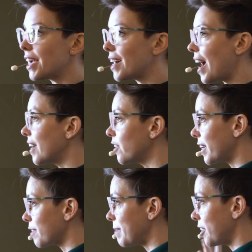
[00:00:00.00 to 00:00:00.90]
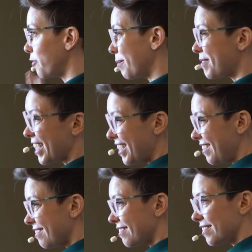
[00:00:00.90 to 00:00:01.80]
I highly recommend that you
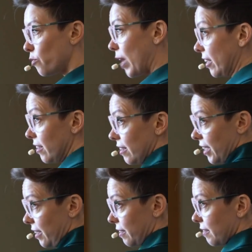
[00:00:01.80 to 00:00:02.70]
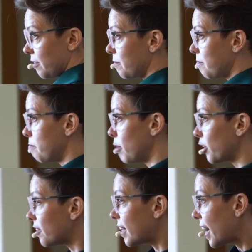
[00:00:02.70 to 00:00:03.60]
update it regularly.
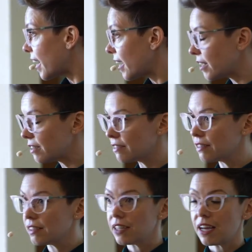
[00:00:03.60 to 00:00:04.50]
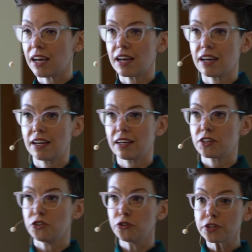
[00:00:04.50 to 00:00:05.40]
Birthday,
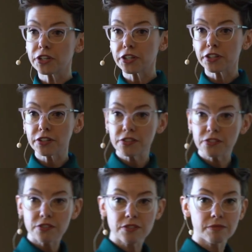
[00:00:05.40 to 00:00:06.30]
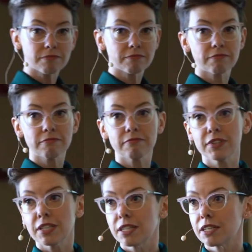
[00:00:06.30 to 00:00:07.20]
New Year's,
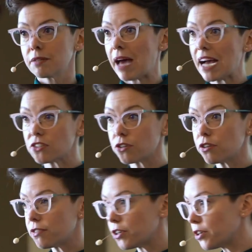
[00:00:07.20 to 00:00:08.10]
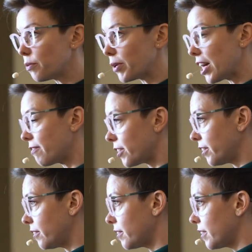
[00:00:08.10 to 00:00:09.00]
Passover,
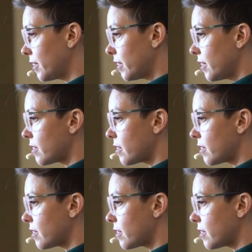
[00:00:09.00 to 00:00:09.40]
whatever.